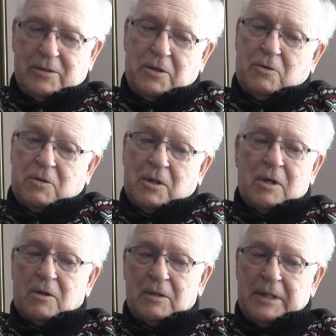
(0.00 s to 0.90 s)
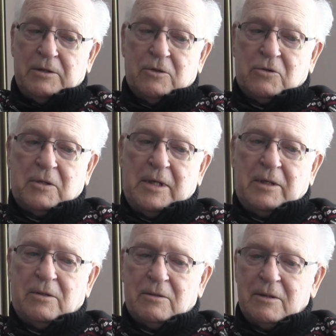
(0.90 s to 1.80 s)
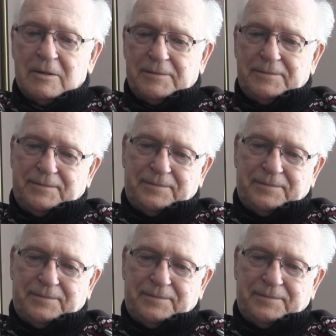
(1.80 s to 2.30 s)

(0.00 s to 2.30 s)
there were our leaders later on.